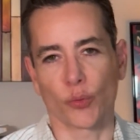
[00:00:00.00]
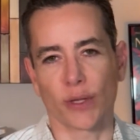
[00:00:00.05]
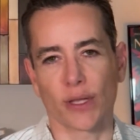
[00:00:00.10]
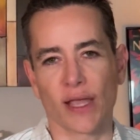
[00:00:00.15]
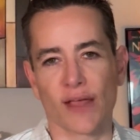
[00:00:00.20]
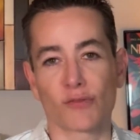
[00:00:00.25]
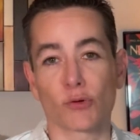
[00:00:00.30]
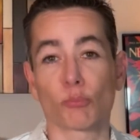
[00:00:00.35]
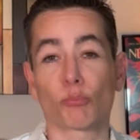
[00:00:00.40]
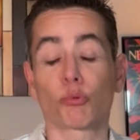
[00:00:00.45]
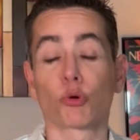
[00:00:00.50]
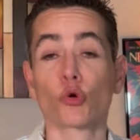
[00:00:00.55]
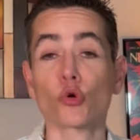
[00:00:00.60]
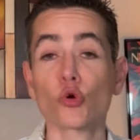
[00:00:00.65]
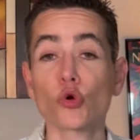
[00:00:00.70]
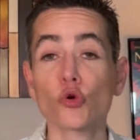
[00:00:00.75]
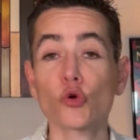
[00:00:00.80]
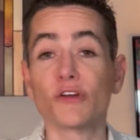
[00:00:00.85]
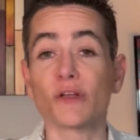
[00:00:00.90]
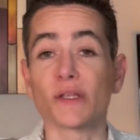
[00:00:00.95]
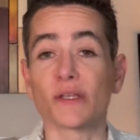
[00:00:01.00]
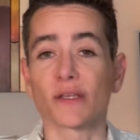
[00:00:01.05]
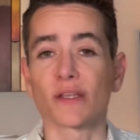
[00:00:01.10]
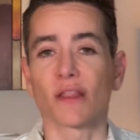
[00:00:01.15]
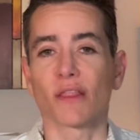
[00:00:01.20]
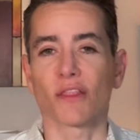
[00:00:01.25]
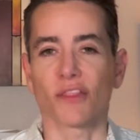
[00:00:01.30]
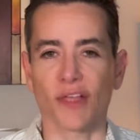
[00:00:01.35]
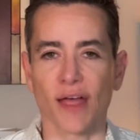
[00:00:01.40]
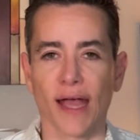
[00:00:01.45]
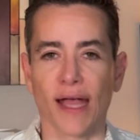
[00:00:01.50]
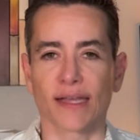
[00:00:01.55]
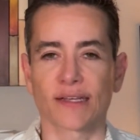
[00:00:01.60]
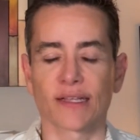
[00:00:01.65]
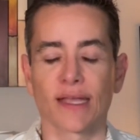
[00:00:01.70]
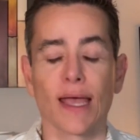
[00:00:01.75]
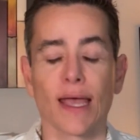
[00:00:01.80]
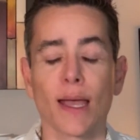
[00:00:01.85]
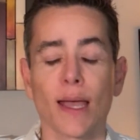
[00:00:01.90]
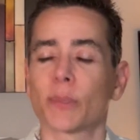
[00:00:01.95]
We haven't proven
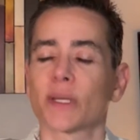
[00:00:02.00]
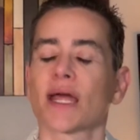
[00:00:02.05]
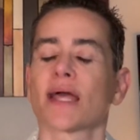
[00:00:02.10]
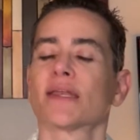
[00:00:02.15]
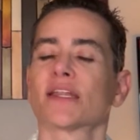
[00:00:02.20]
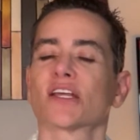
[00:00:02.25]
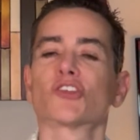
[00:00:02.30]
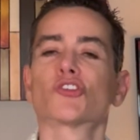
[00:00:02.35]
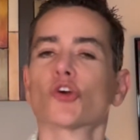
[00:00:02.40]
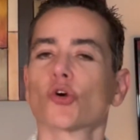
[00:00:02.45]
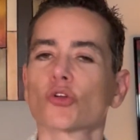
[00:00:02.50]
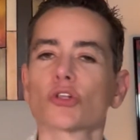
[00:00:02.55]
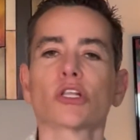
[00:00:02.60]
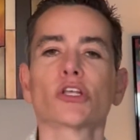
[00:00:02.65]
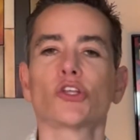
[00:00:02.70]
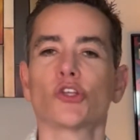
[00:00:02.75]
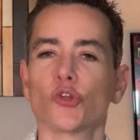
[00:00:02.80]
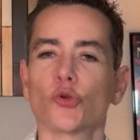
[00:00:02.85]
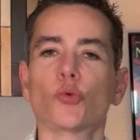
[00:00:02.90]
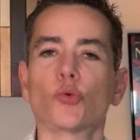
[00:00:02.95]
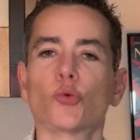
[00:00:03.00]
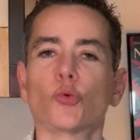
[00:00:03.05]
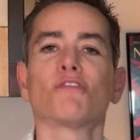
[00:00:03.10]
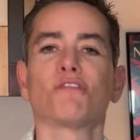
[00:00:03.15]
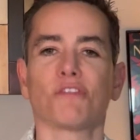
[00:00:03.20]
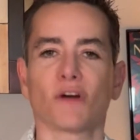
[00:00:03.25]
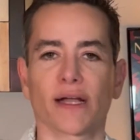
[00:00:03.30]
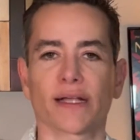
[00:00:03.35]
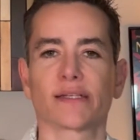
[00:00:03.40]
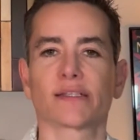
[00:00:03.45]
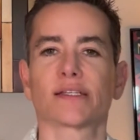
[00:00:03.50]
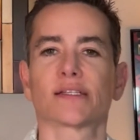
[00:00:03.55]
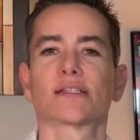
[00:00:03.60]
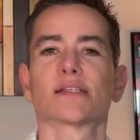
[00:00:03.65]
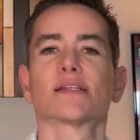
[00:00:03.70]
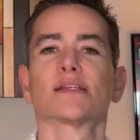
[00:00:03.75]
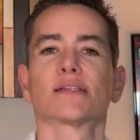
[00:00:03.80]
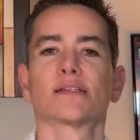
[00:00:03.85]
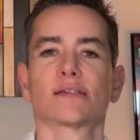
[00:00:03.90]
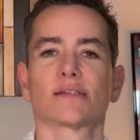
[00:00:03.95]
that, but anecdotally, you will find
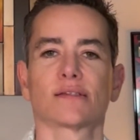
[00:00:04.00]
it